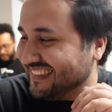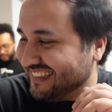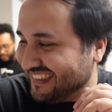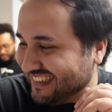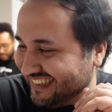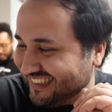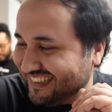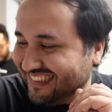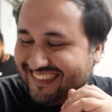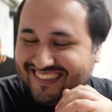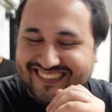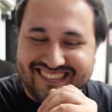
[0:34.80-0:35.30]

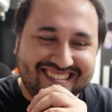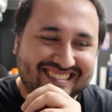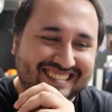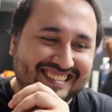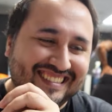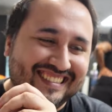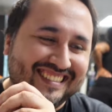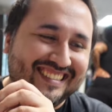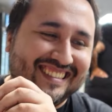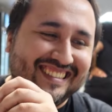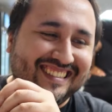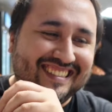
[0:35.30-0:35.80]
Definitely will be
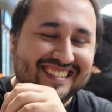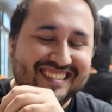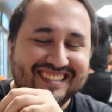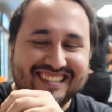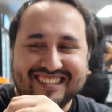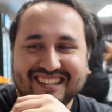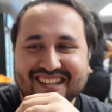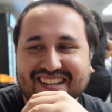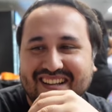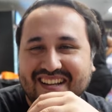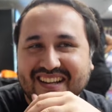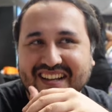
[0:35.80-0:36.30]
you.
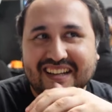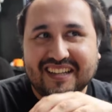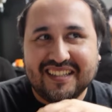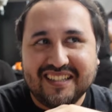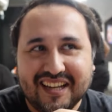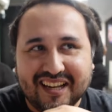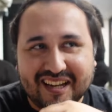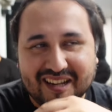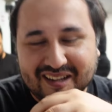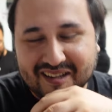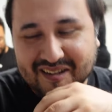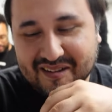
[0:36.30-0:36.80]

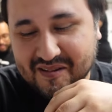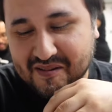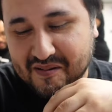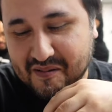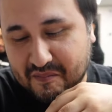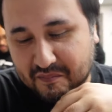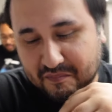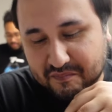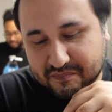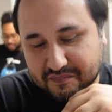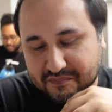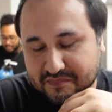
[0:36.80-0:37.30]
Oh
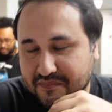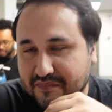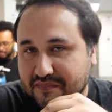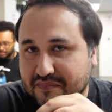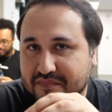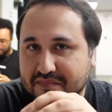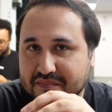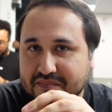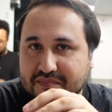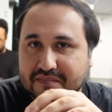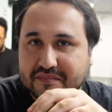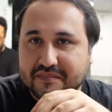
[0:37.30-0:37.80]
man, this
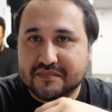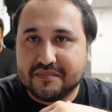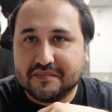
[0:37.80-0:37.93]
deck is